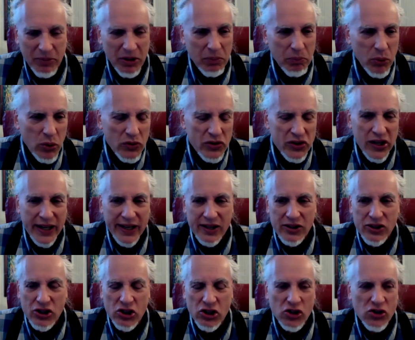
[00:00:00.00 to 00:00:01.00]
It moves like a
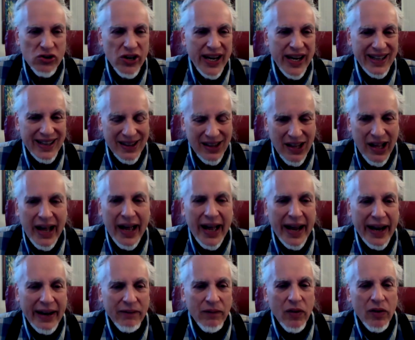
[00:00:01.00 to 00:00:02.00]
straight
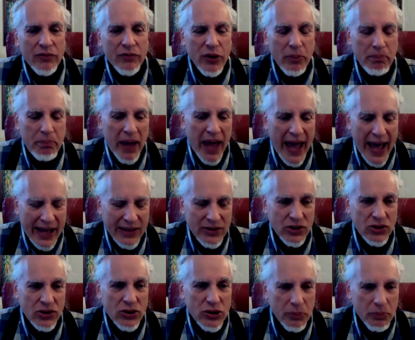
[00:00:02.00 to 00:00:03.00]
line from
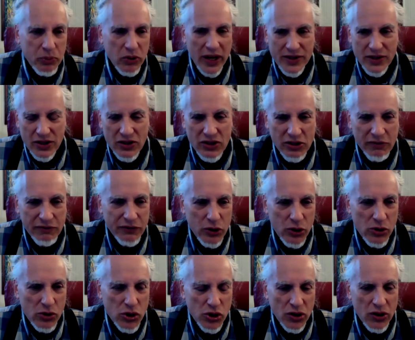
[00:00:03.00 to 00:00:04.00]
past to present to
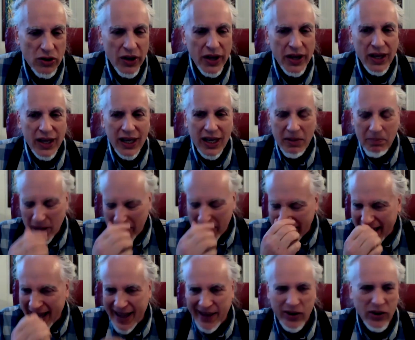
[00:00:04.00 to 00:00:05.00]
future in
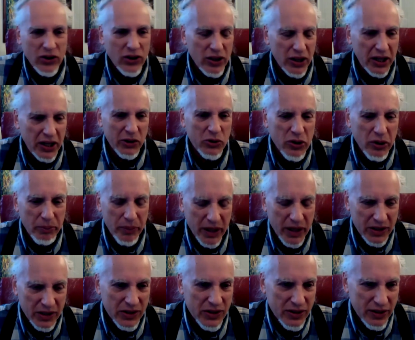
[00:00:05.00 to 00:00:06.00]
mechanical
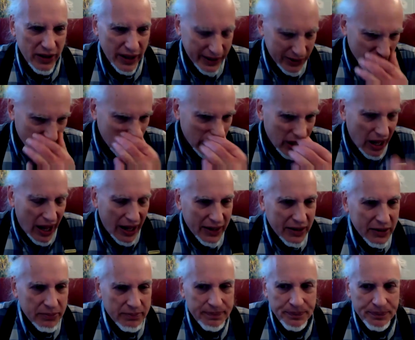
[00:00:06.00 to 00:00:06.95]
increments, like the clock.